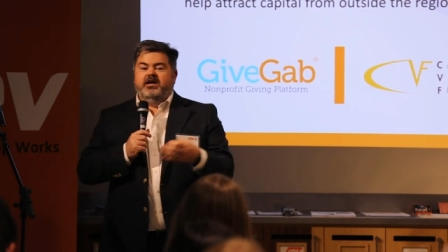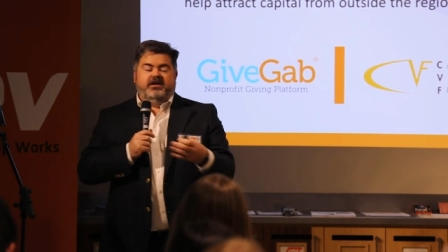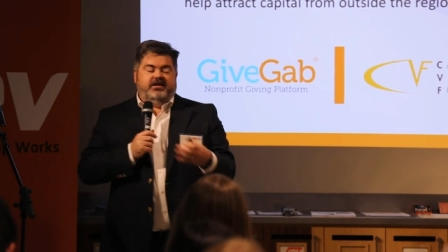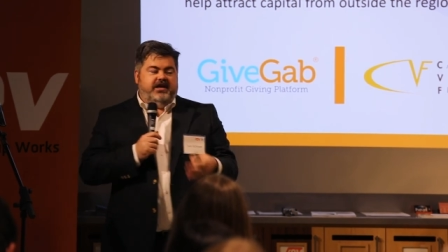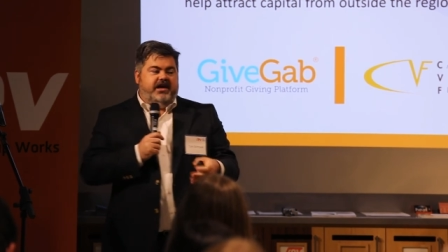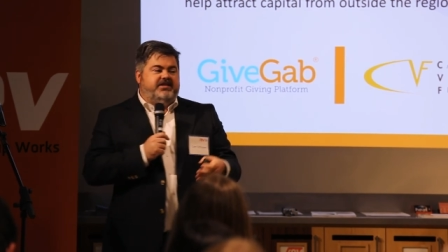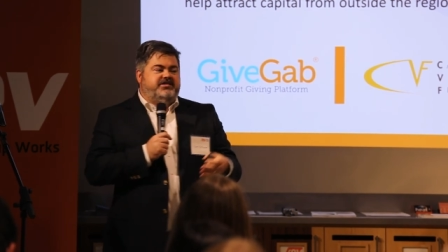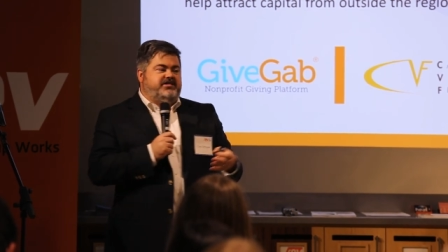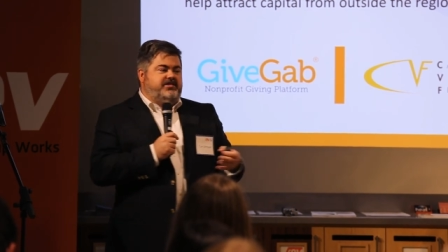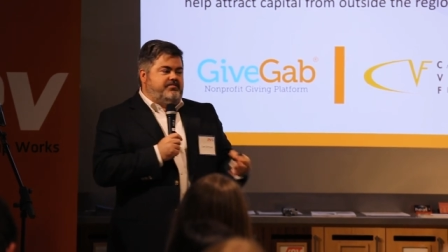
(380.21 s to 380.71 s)

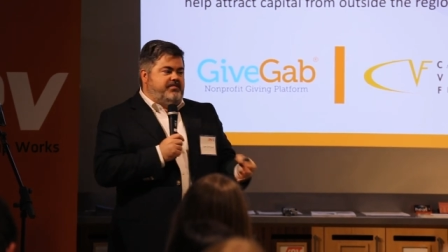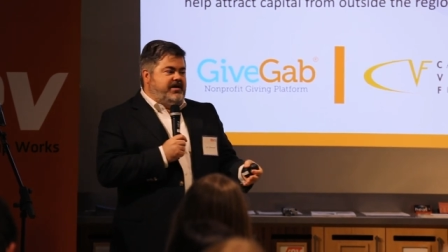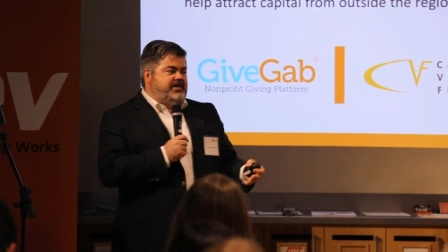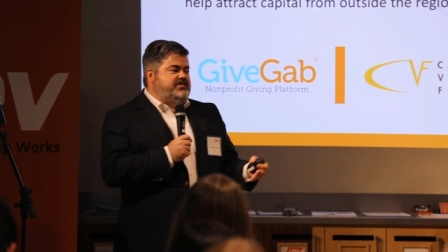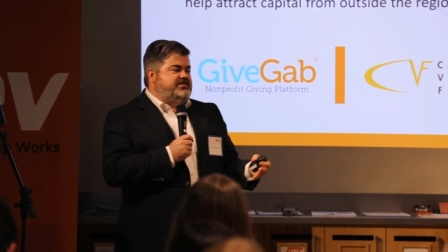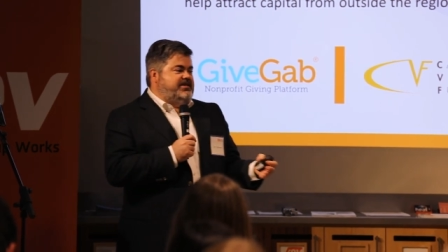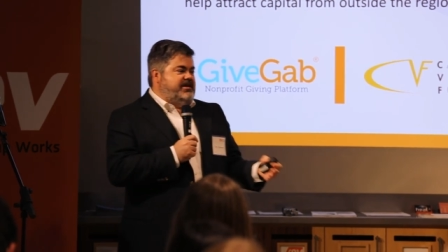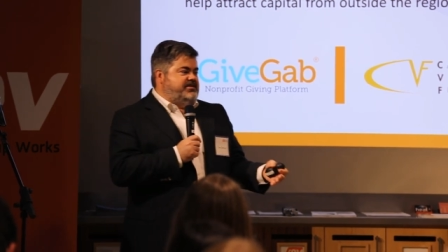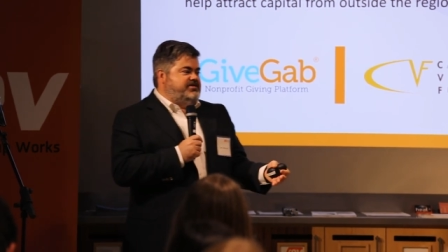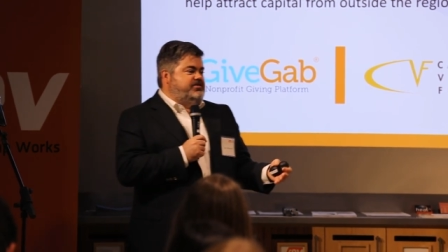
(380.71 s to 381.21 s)
yes, it
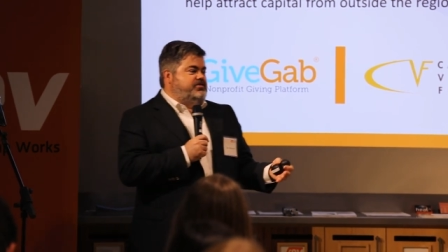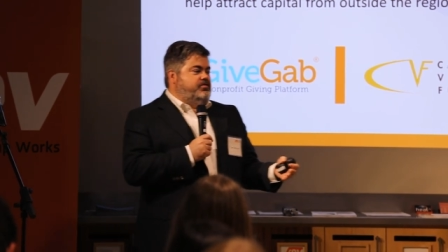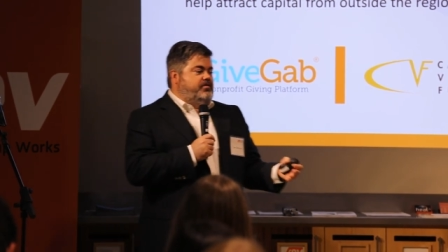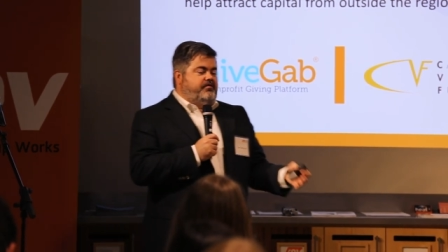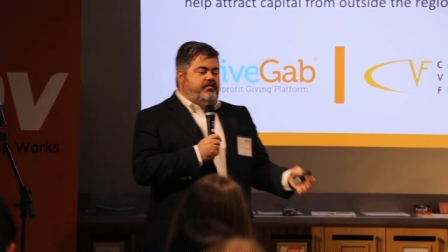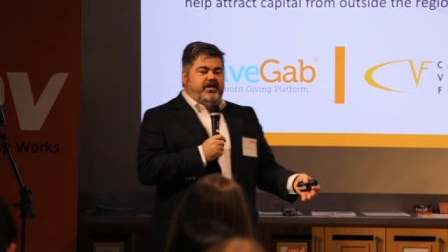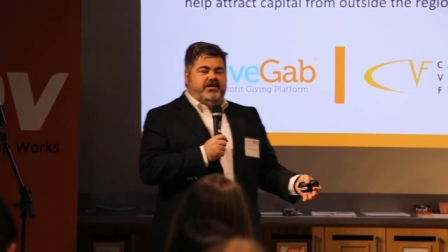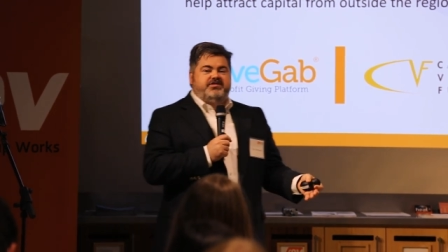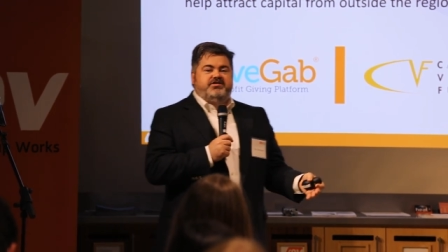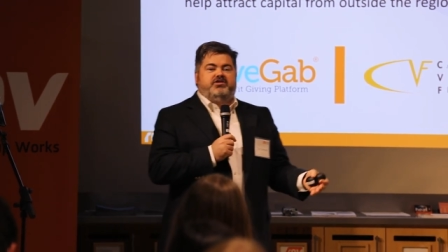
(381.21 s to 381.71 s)
makes sense to
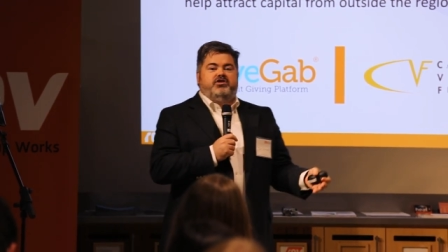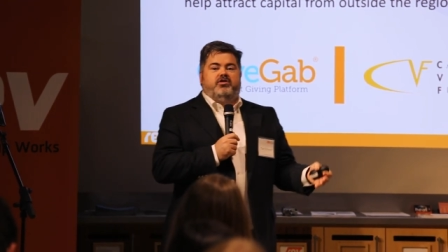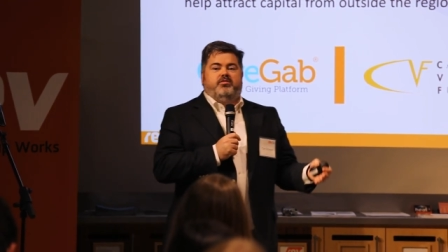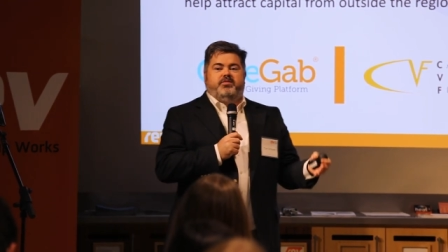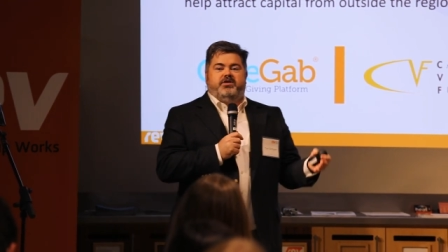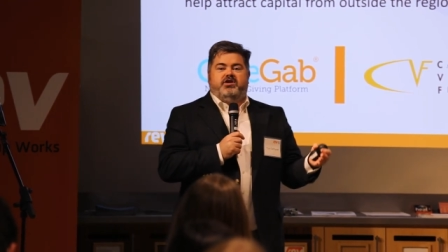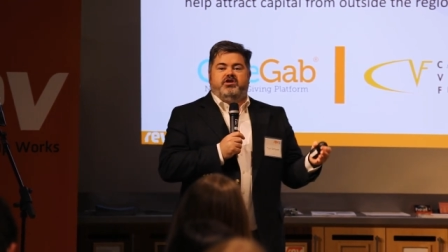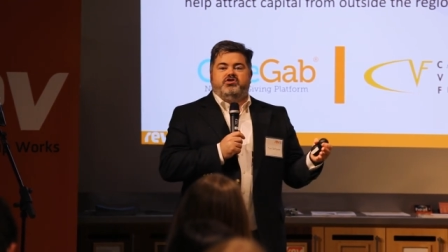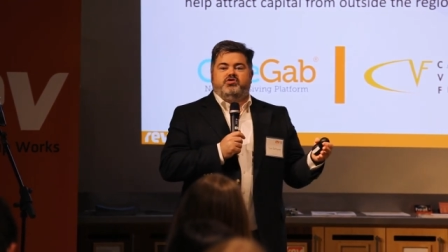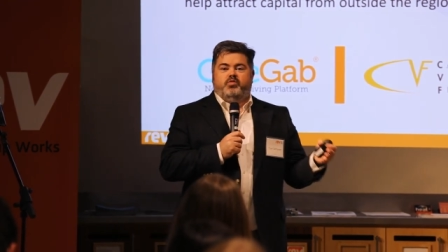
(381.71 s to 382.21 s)
invest here
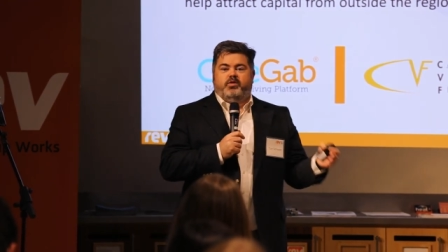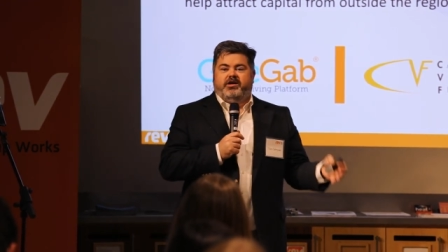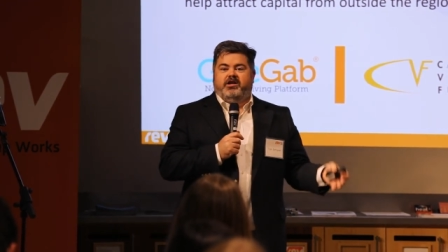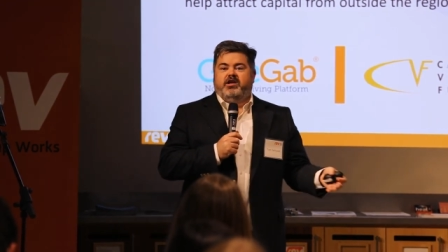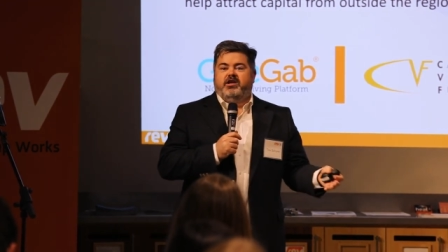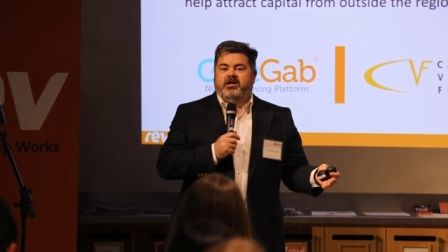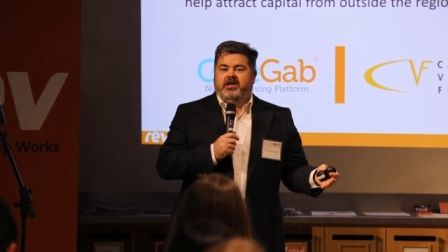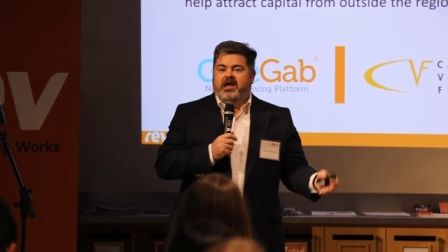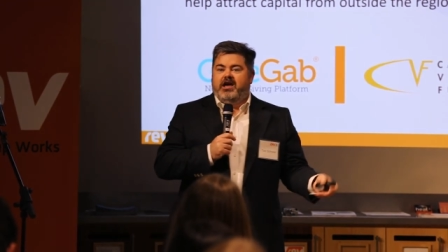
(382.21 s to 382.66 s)
because we can